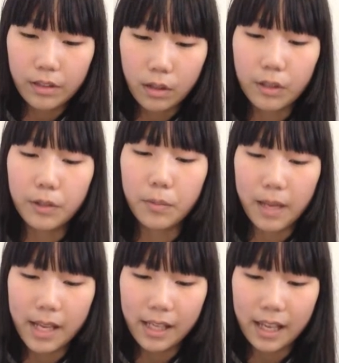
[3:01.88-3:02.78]
hard to
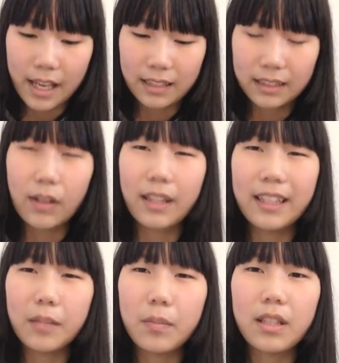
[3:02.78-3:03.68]
make, and so I
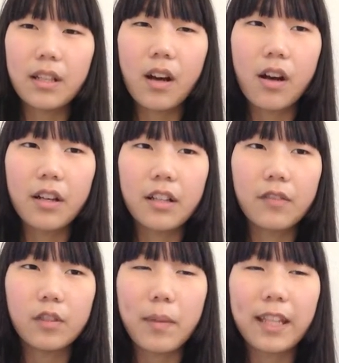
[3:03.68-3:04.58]
think it'd be hard enough
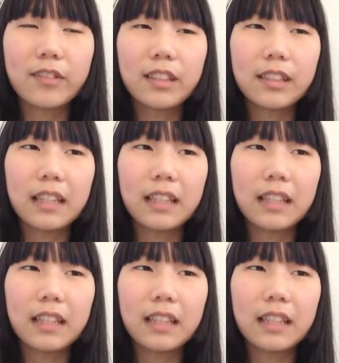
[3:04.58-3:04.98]
to make one,